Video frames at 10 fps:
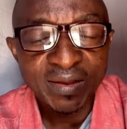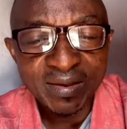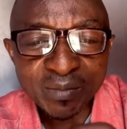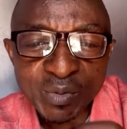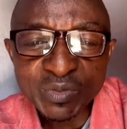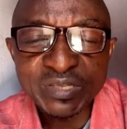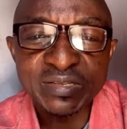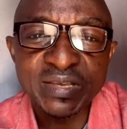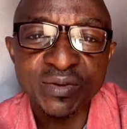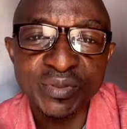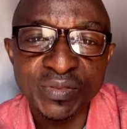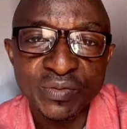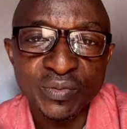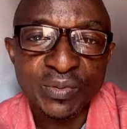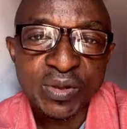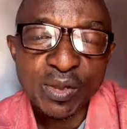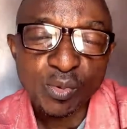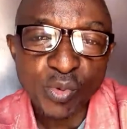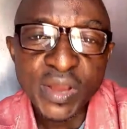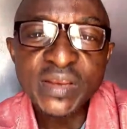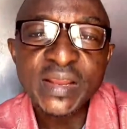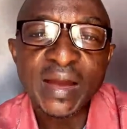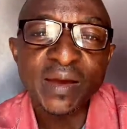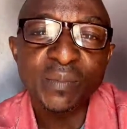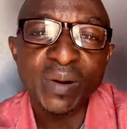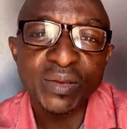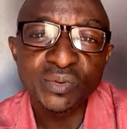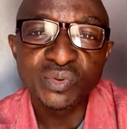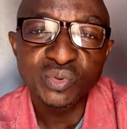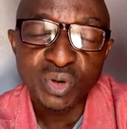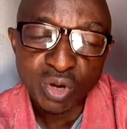let me be sincere with you. When I am Mayubno